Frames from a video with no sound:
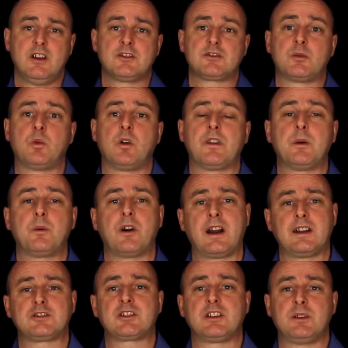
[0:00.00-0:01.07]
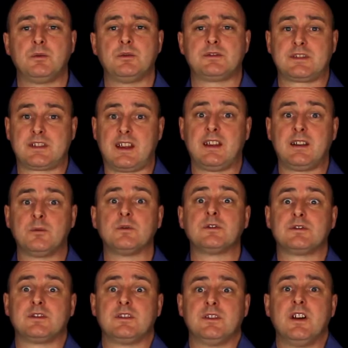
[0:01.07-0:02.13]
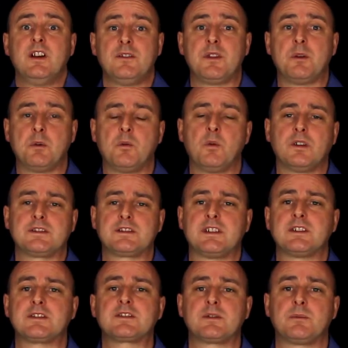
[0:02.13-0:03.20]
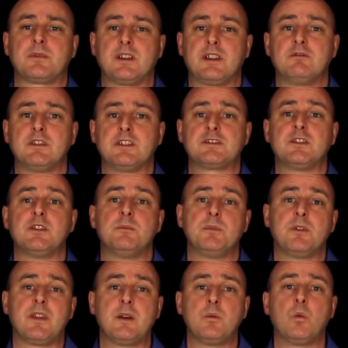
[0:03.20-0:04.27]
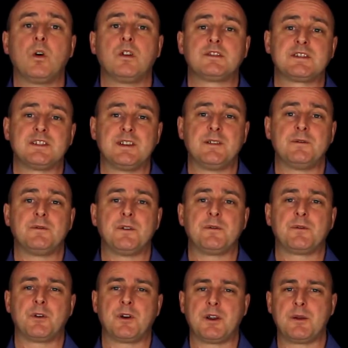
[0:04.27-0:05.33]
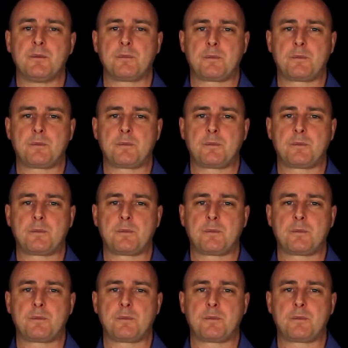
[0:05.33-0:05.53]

So what they were actually saying was that they were wanting something in return, but they wanted it for free.